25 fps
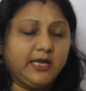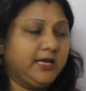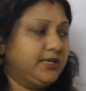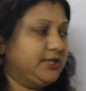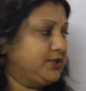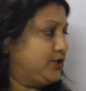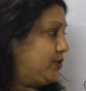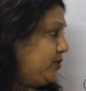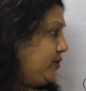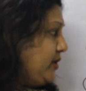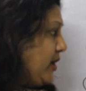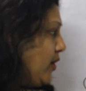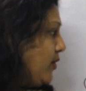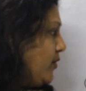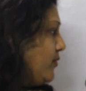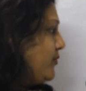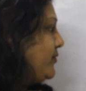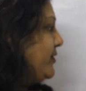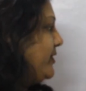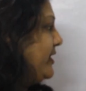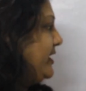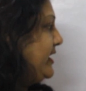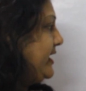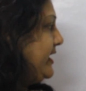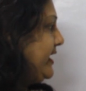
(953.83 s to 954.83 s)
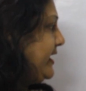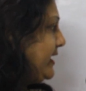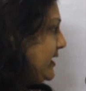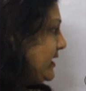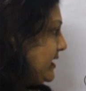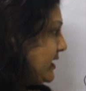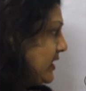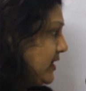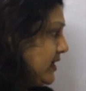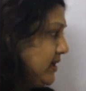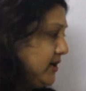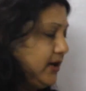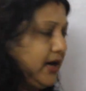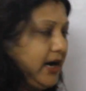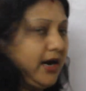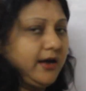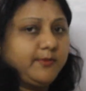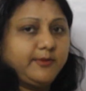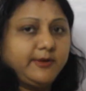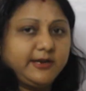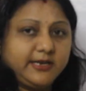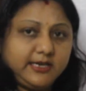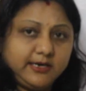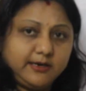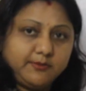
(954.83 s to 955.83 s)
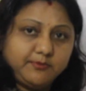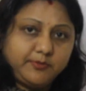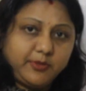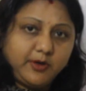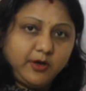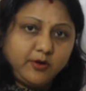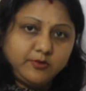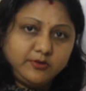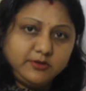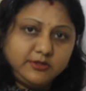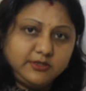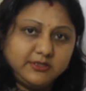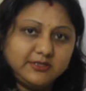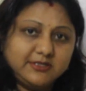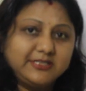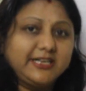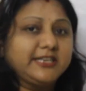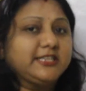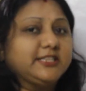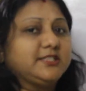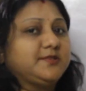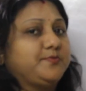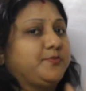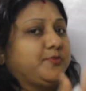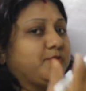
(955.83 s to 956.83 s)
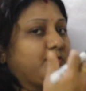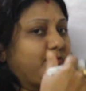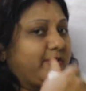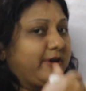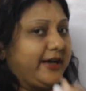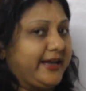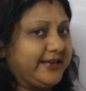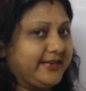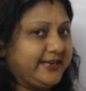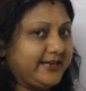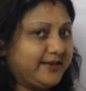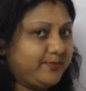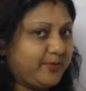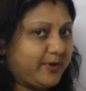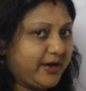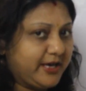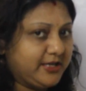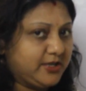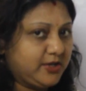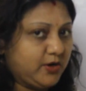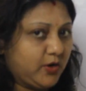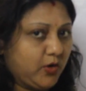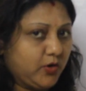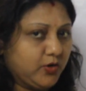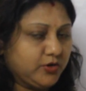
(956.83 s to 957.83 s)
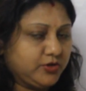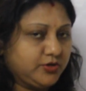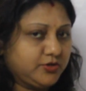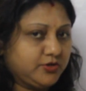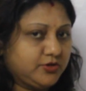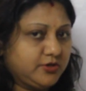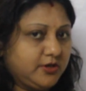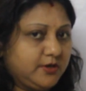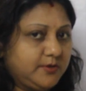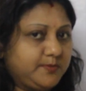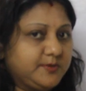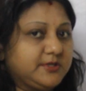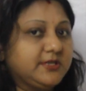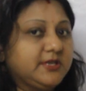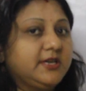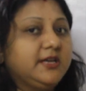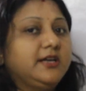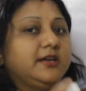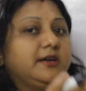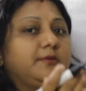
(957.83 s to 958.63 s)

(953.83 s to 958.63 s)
So now we need a carbon compound that is provided by the autotrophs